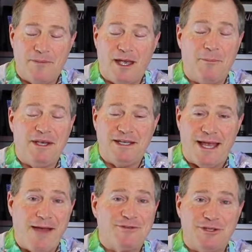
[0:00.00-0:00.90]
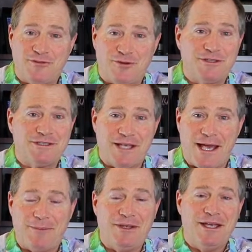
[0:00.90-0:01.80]
I mean, after the first
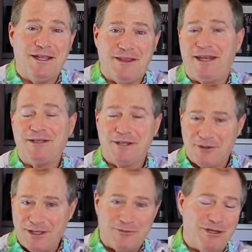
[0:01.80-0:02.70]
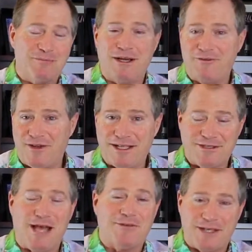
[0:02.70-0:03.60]
time that he literally ripped my
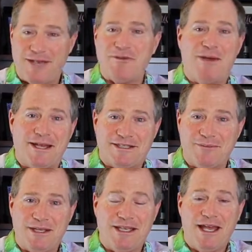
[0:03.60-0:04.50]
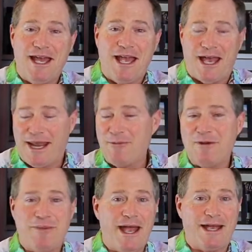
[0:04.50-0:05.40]
face off and gave it back to me, and I
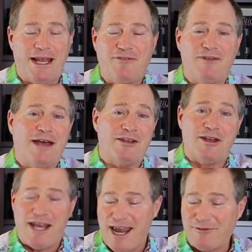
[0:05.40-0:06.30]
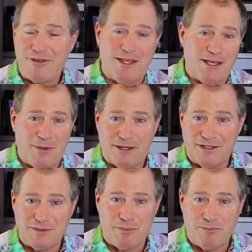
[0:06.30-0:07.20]
went back and I found out everything about
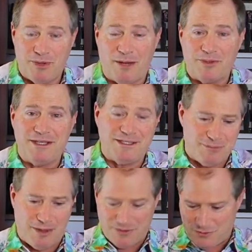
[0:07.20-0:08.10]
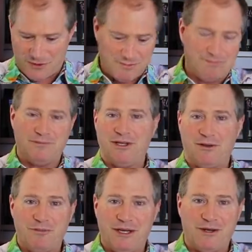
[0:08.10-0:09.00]
this pump, and these pumps were,
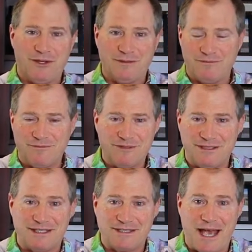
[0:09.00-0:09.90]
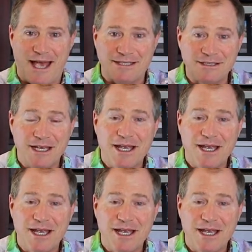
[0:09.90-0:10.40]
bigger than 6 guys.